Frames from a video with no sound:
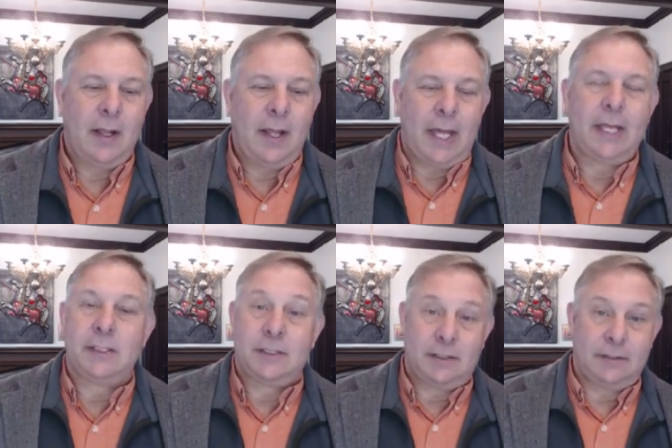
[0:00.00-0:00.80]
And
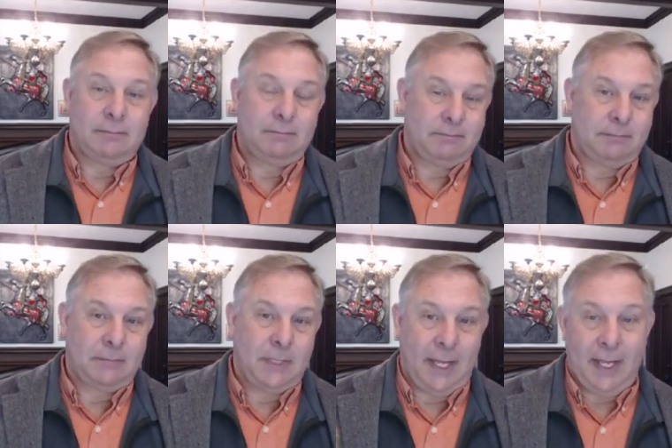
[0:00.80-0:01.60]
it's,
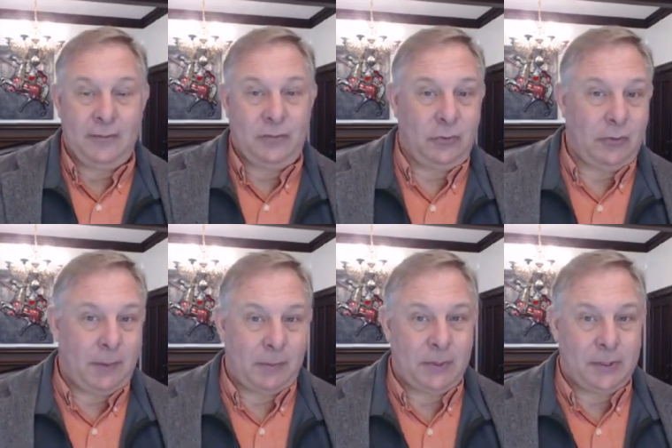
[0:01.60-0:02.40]
again, if you
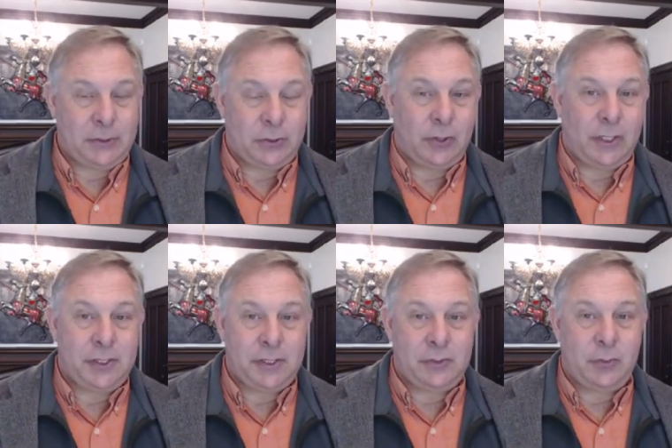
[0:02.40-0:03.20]
remember the story,
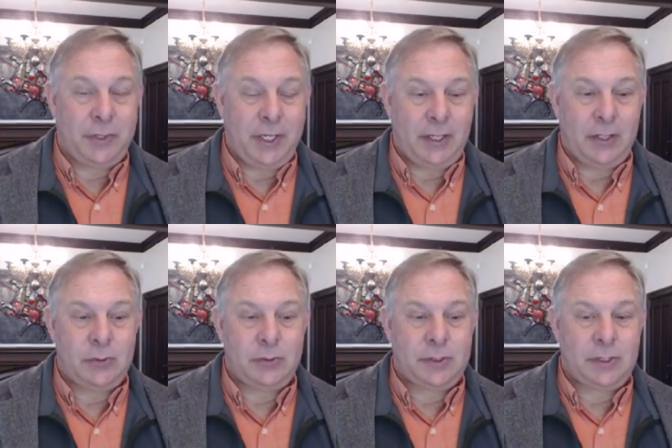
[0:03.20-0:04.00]
Jesus will take
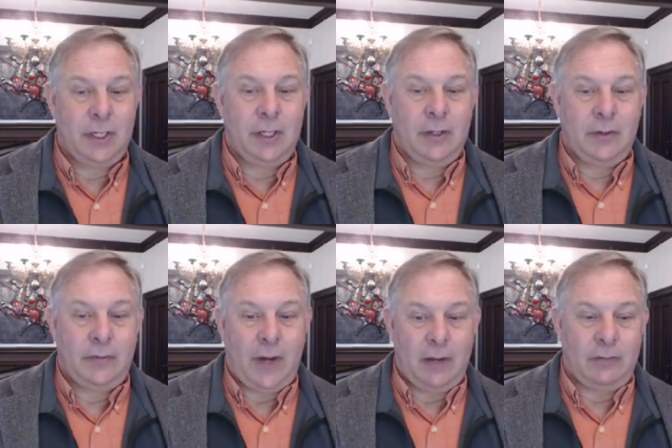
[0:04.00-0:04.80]
those
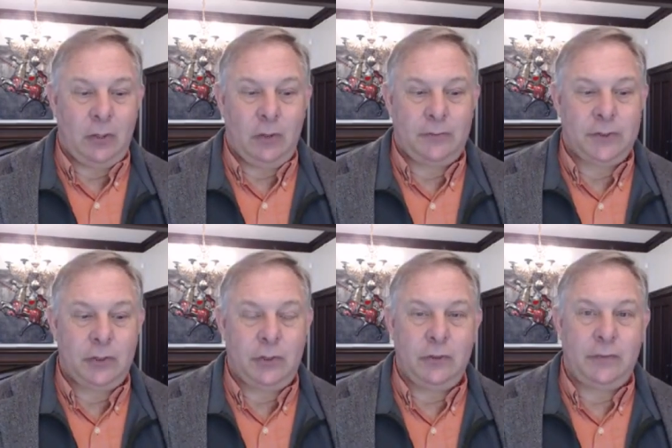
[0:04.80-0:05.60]
5 loaves
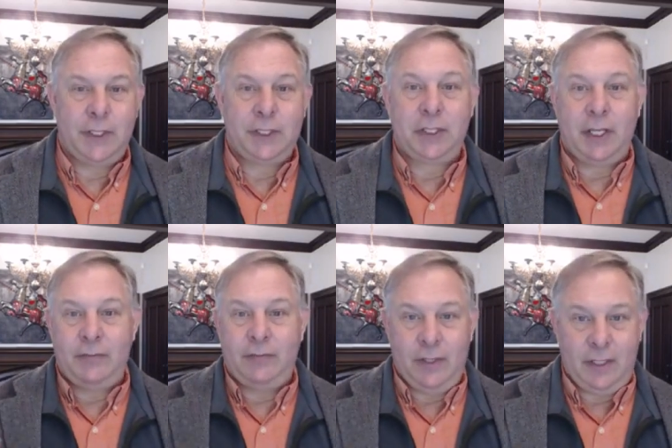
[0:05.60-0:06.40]
and 2 fish
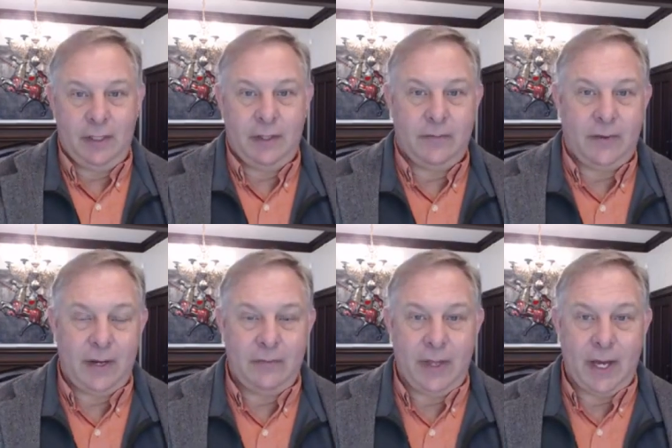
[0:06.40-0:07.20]
and feed the
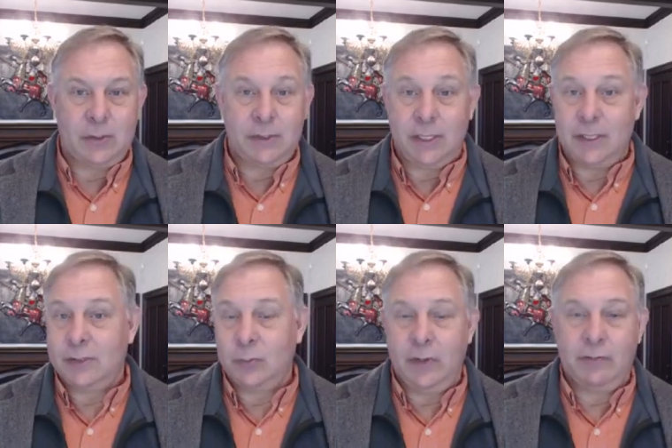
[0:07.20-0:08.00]
5,000.
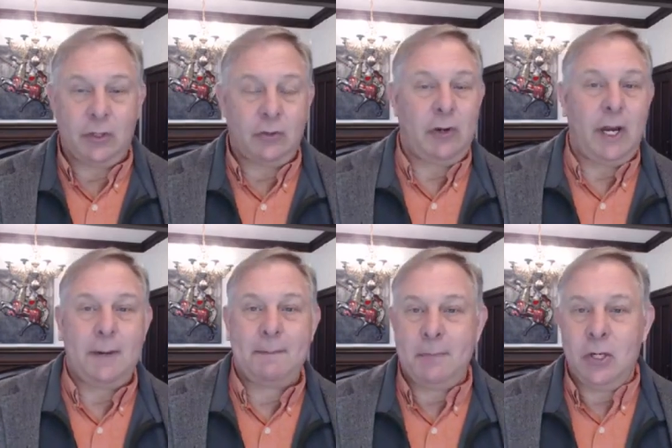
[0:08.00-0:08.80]
It's one of the
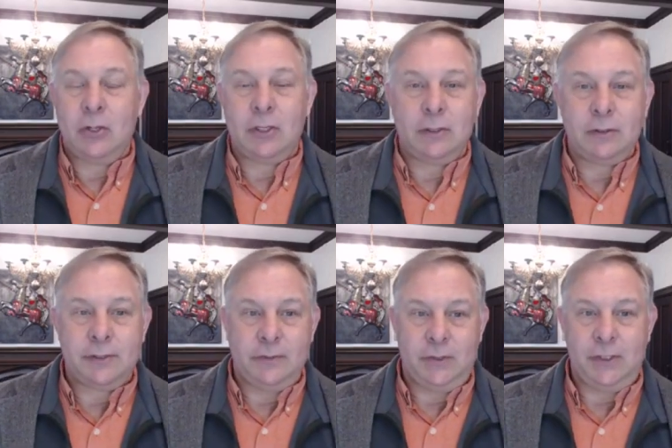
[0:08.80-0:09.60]
great
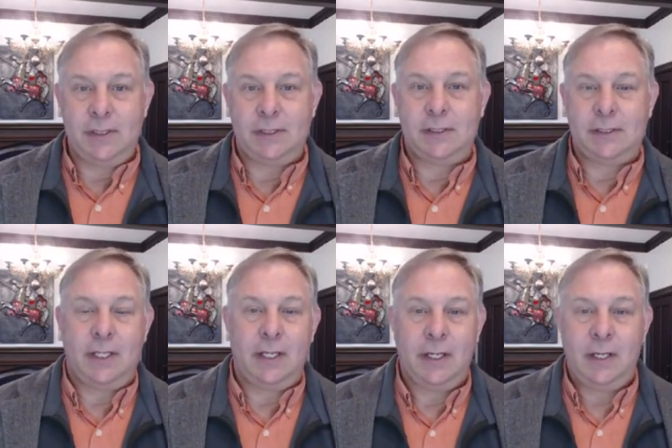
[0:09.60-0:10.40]
miracles of Jesus that